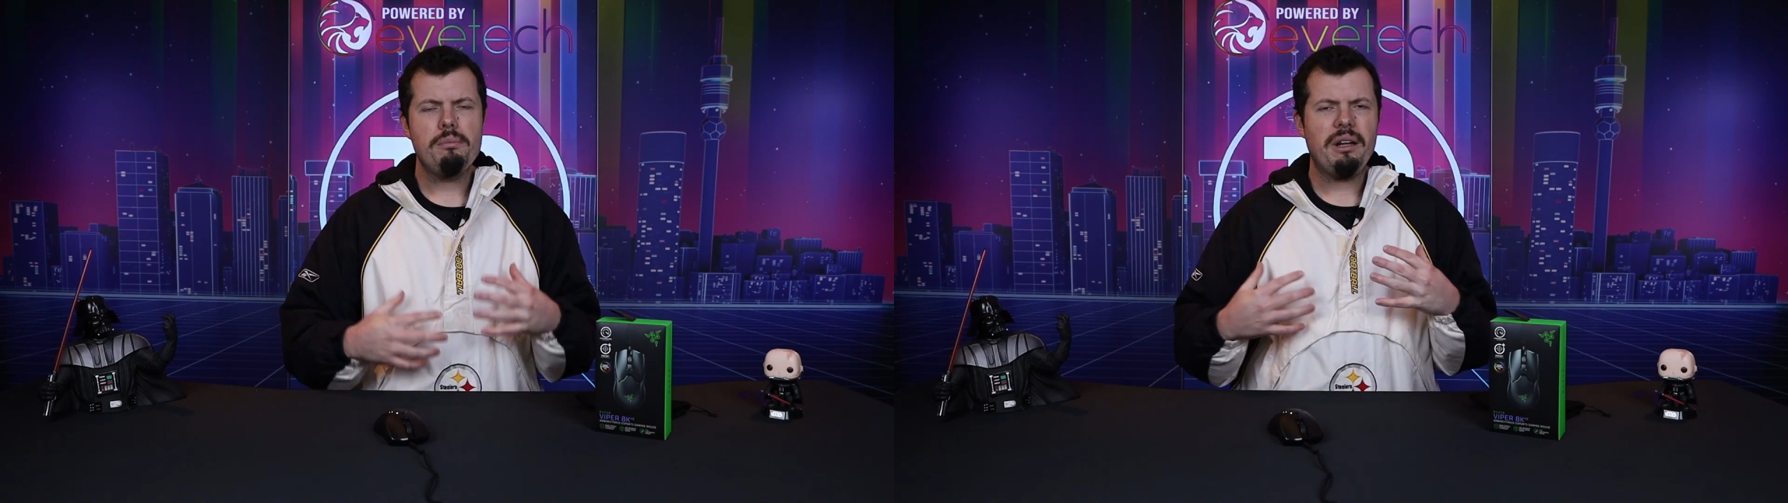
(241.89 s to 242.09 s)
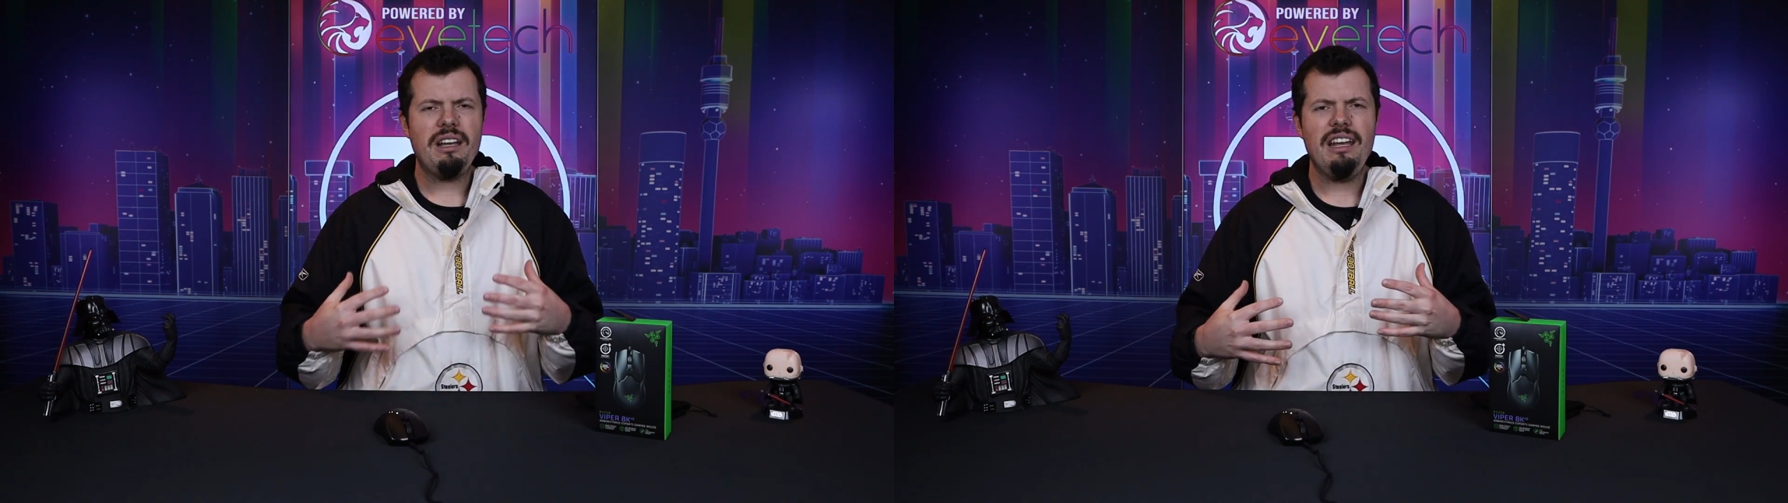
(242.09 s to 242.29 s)

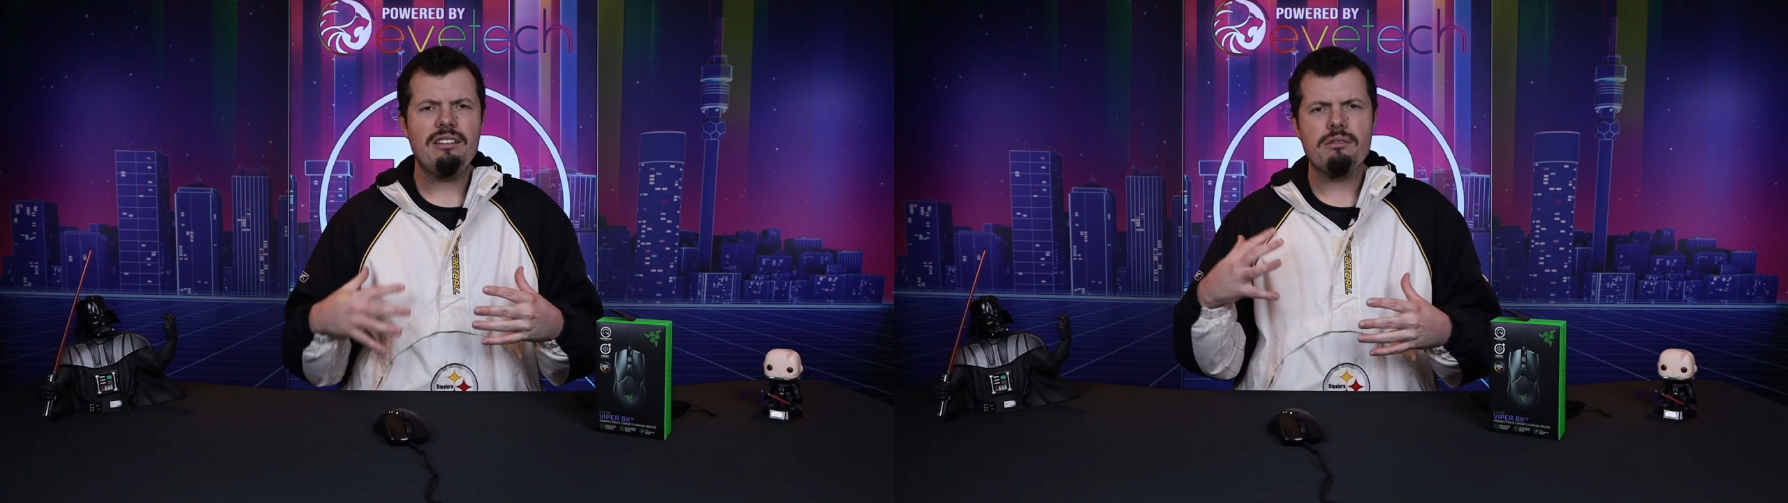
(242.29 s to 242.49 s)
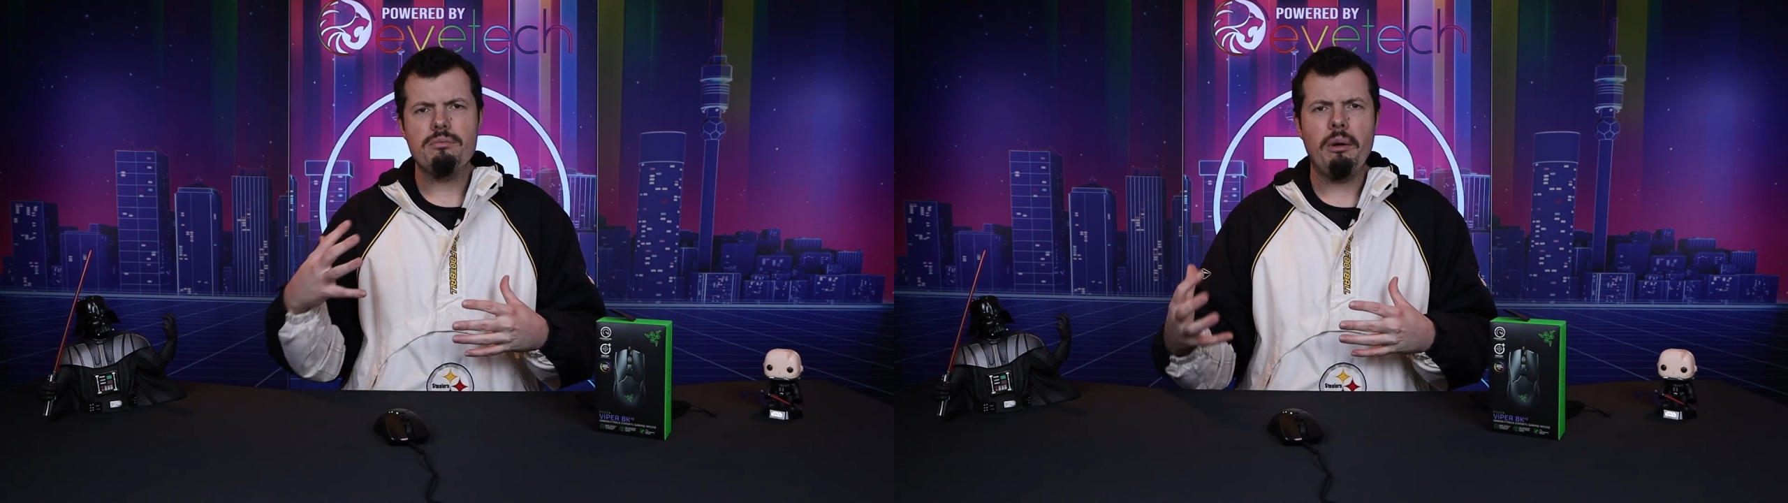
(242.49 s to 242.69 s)
but
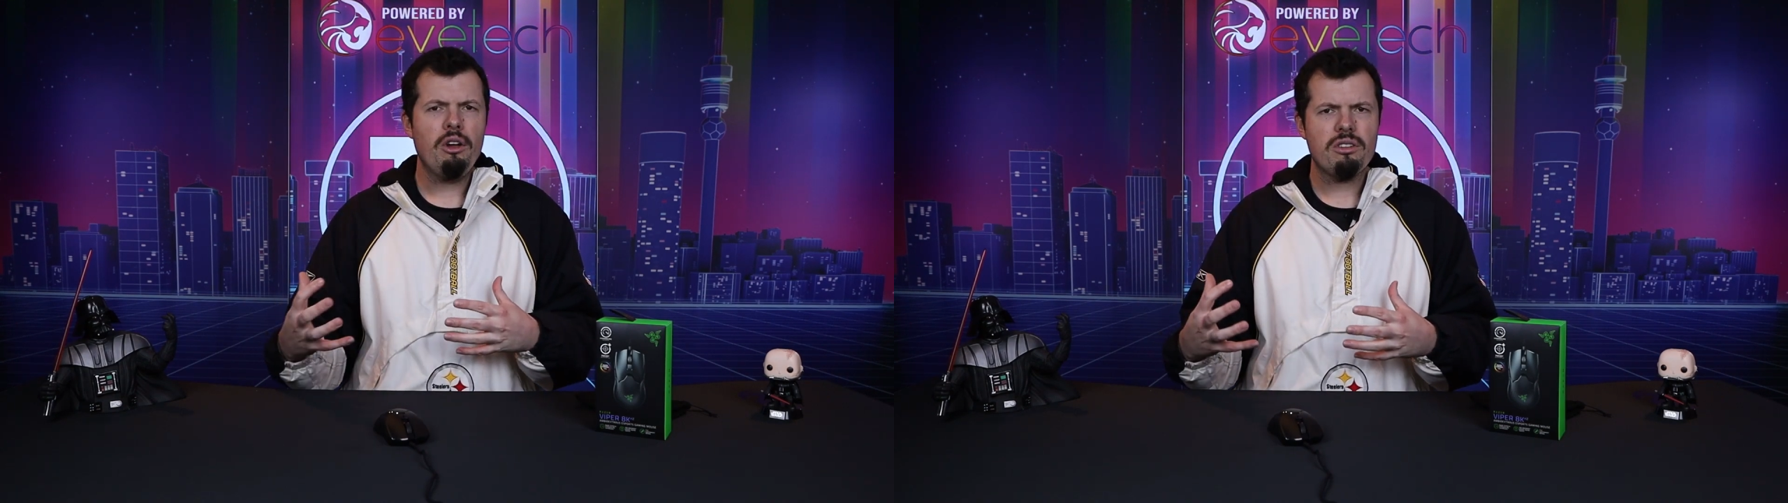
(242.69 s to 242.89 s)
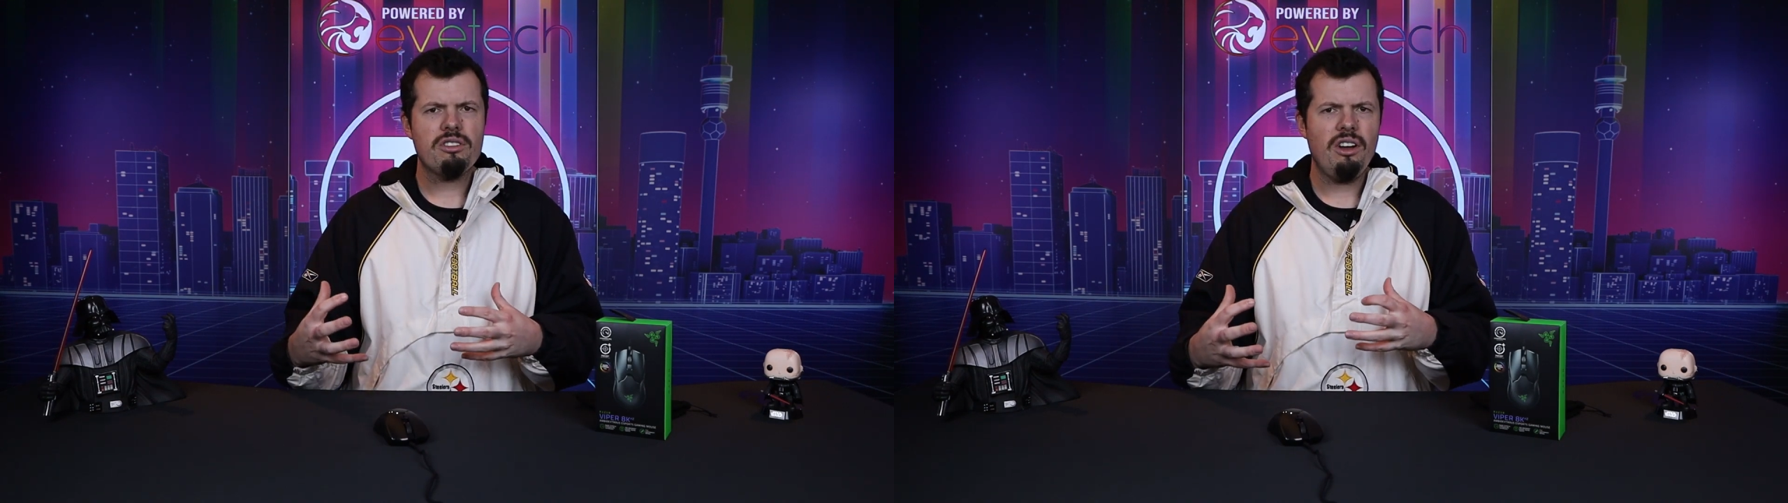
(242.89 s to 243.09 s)
in both